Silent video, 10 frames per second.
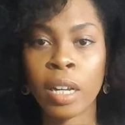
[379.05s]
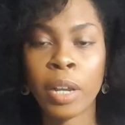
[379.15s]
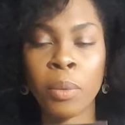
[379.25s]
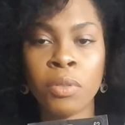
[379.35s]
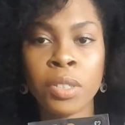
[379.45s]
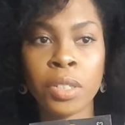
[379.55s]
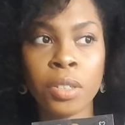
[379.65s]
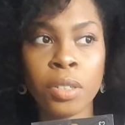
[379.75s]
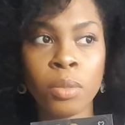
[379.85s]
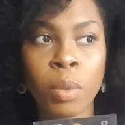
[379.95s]
they were
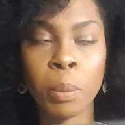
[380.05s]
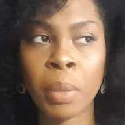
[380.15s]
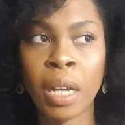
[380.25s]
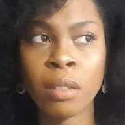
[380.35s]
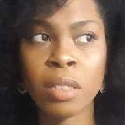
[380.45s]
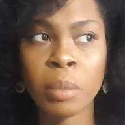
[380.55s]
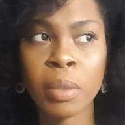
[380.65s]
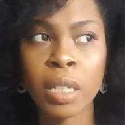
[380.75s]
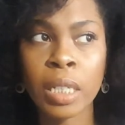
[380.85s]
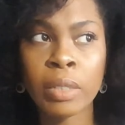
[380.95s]
reduced to one pound i
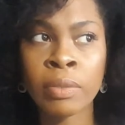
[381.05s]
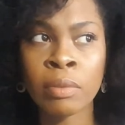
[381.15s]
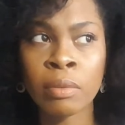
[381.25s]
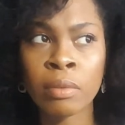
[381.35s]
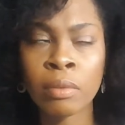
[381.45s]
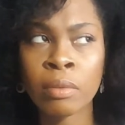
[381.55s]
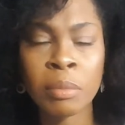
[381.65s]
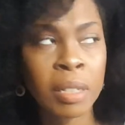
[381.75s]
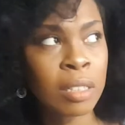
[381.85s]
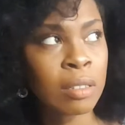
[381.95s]
believe
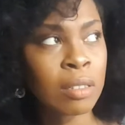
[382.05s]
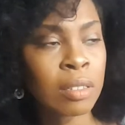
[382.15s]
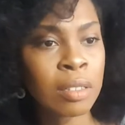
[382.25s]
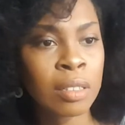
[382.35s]
one pound